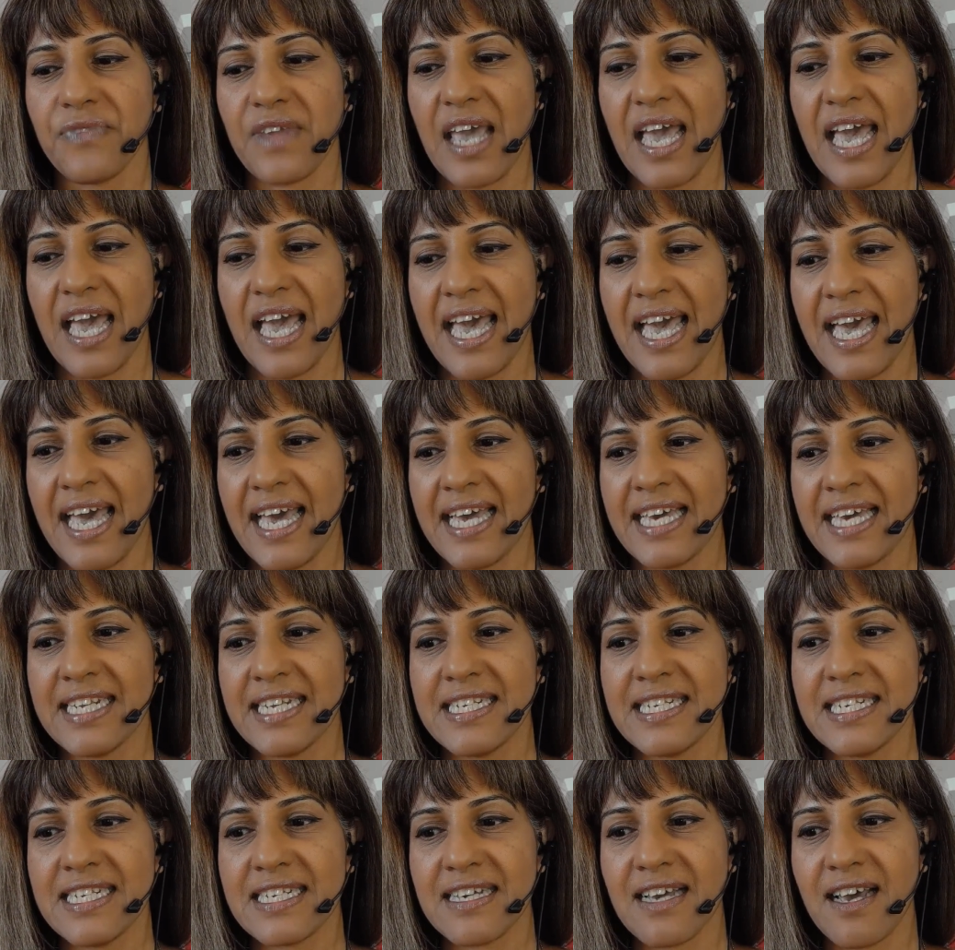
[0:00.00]

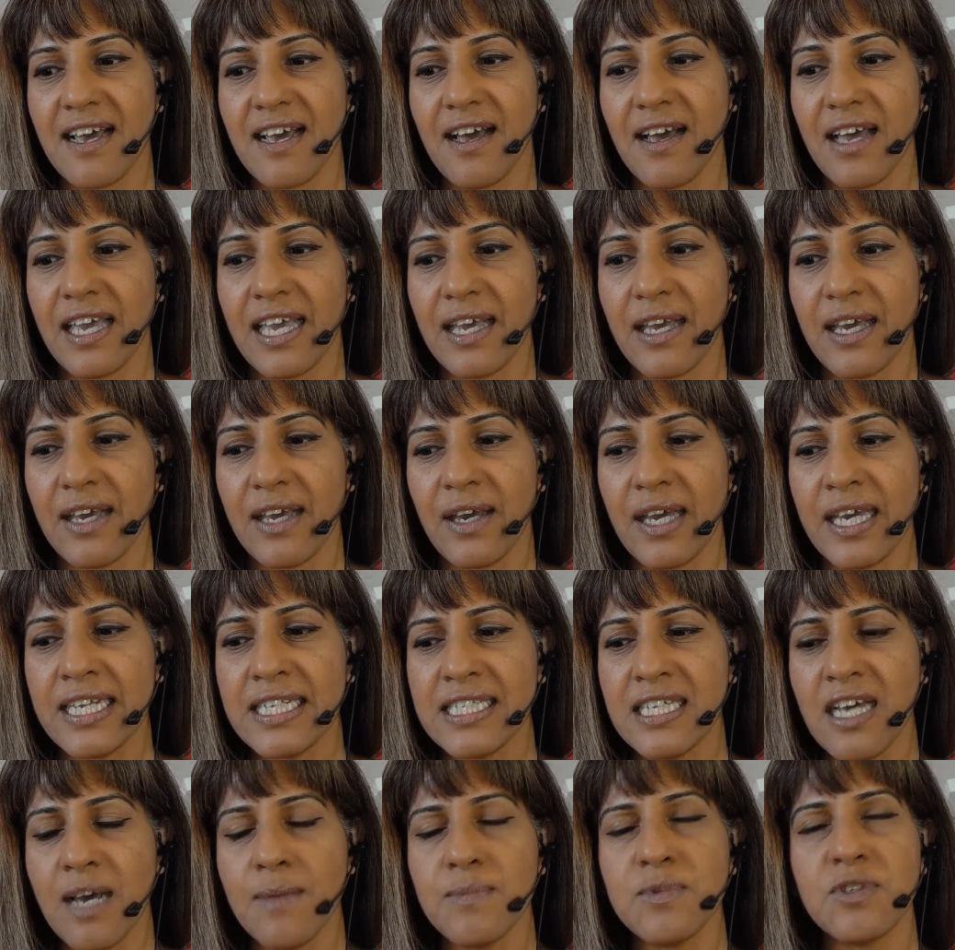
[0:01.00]
And in
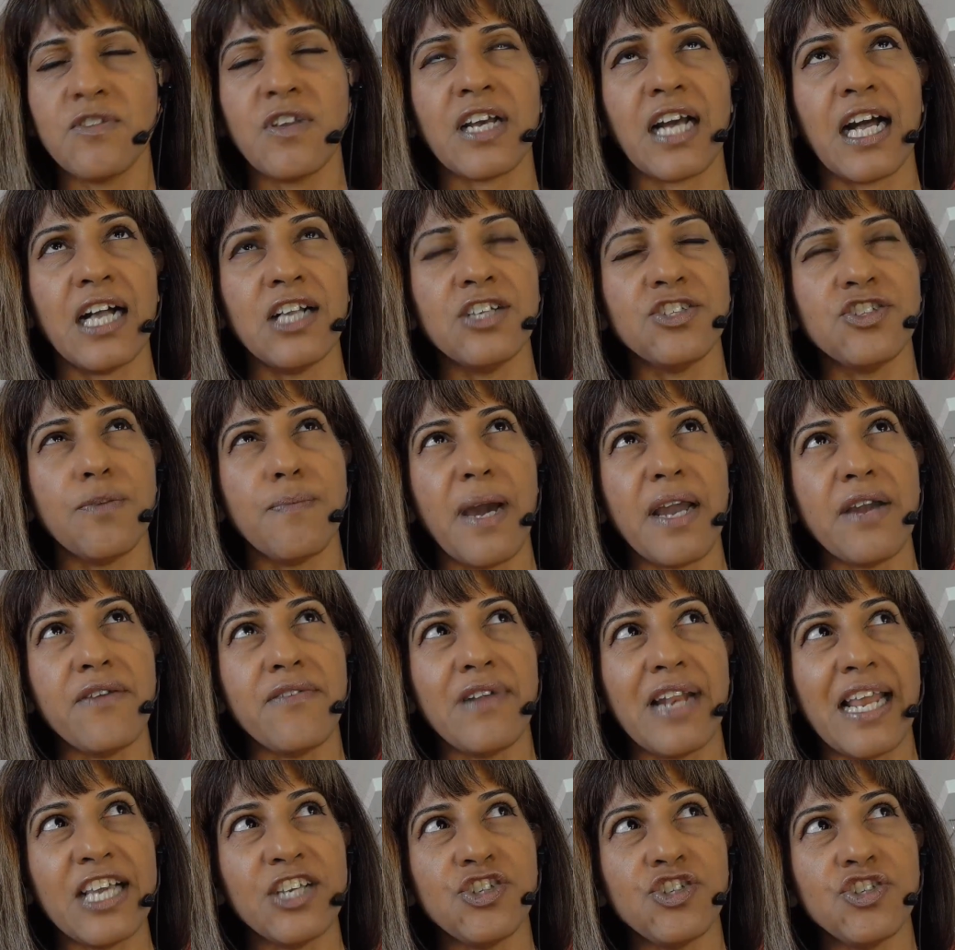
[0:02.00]
terms of the culture, my
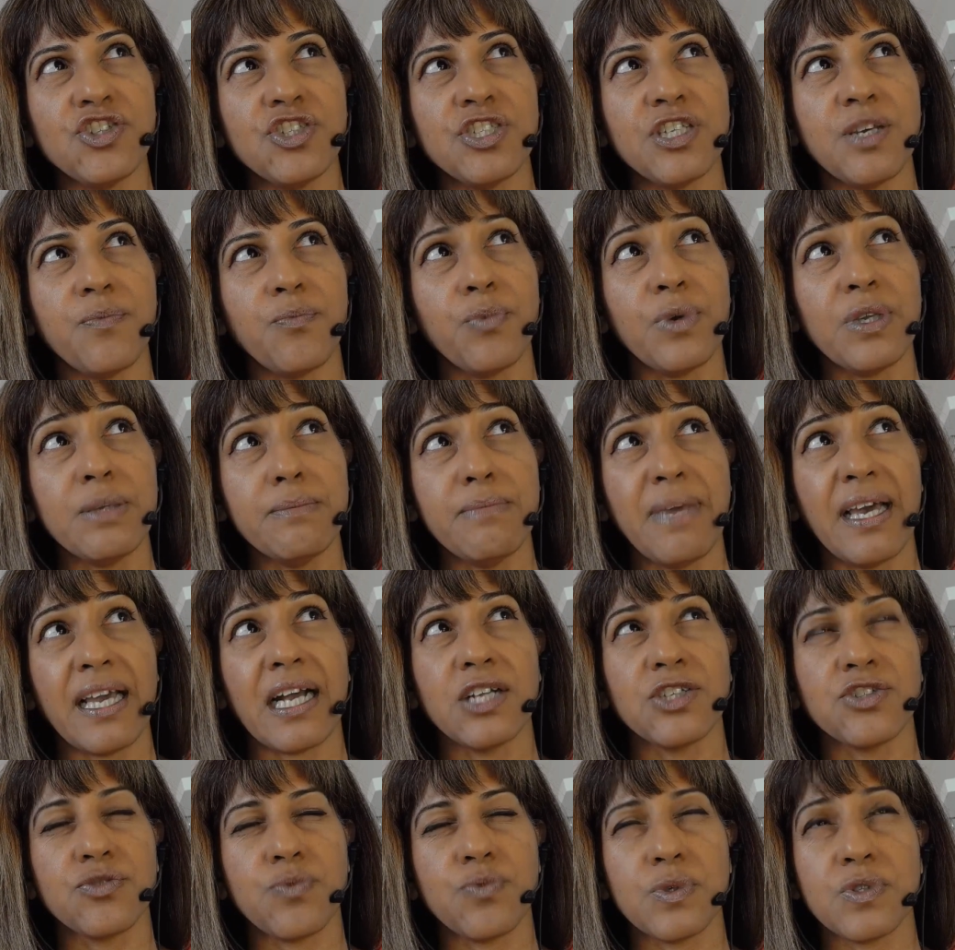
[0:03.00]
relationship with my
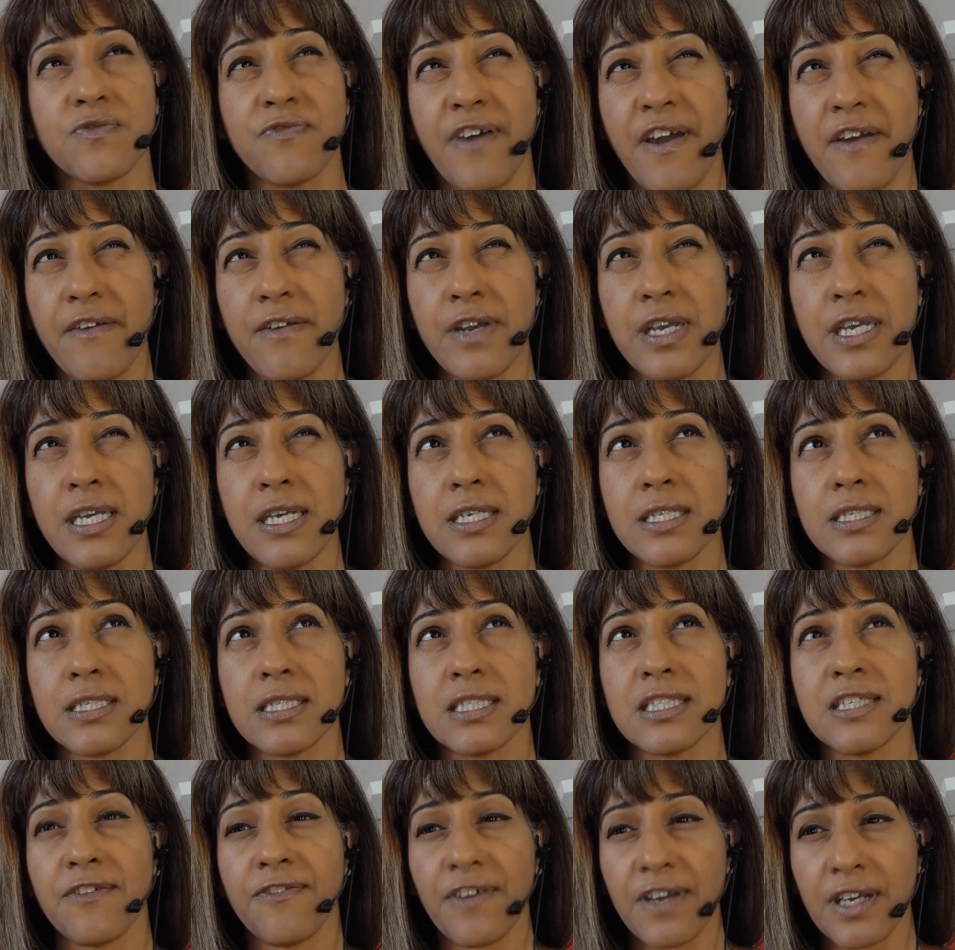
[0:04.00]
culture was very
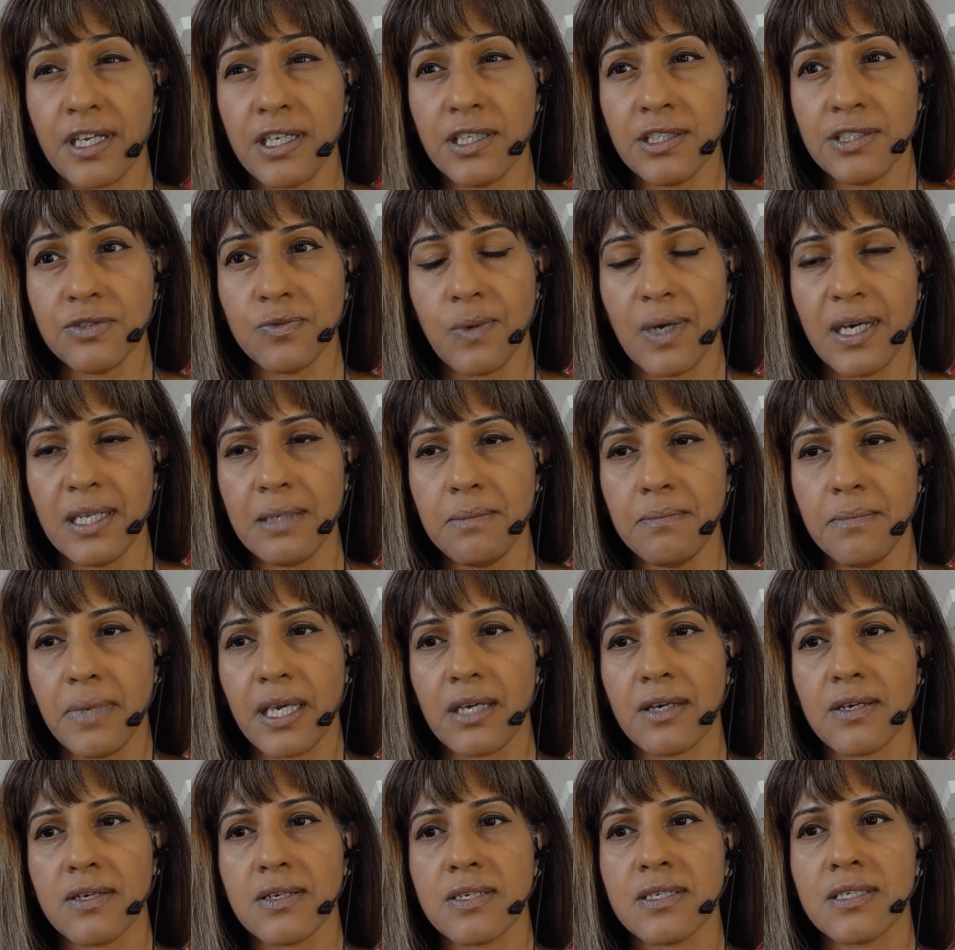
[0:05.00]
difficult one
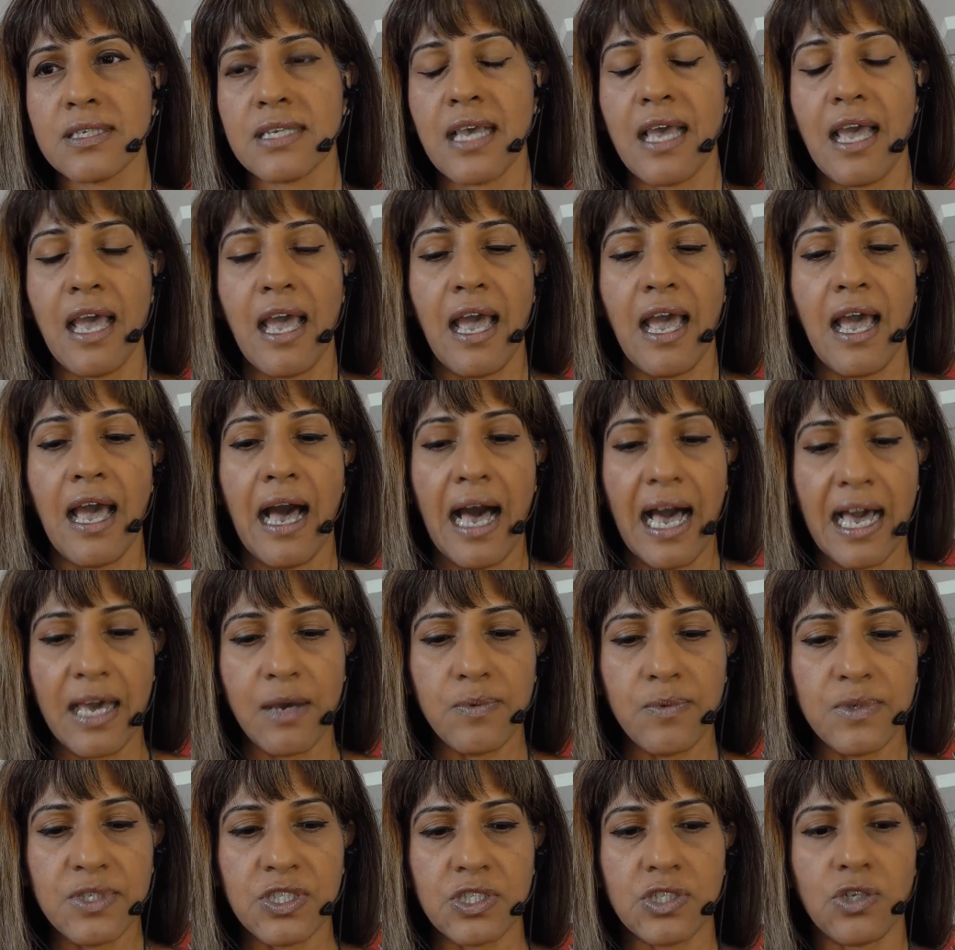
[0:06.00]
because I
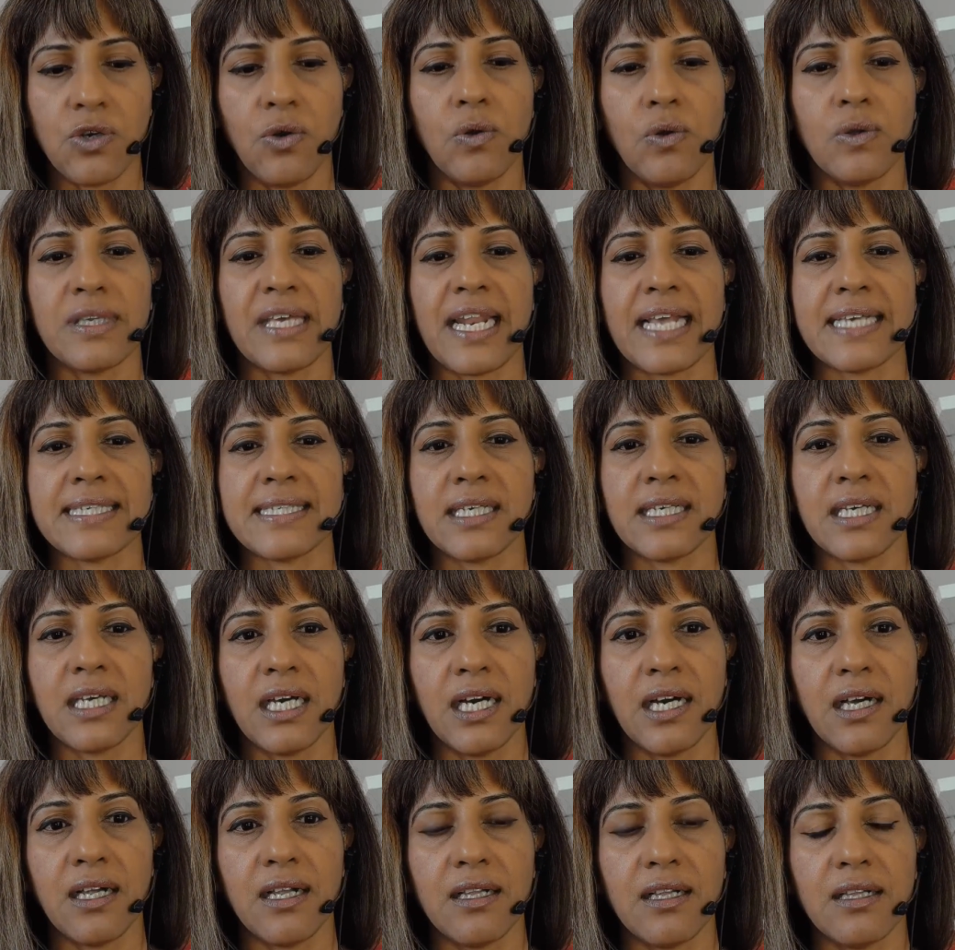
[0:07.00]
was told that as a
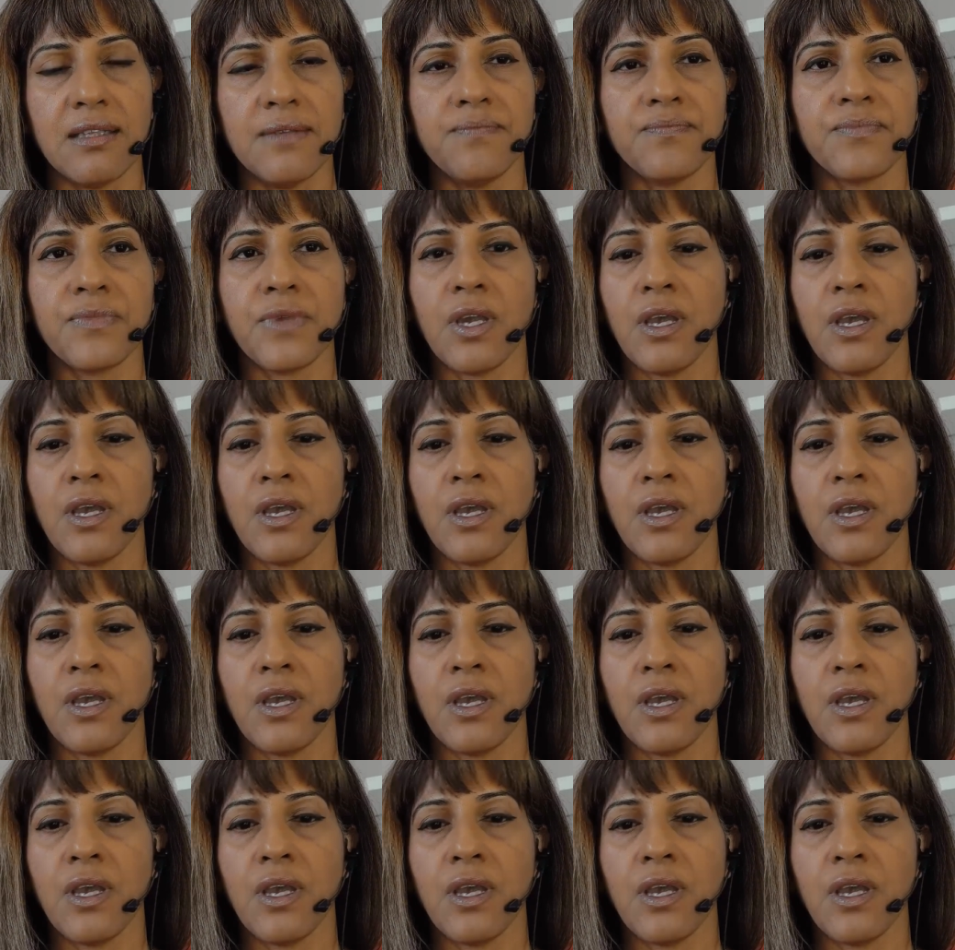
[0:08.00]
girl,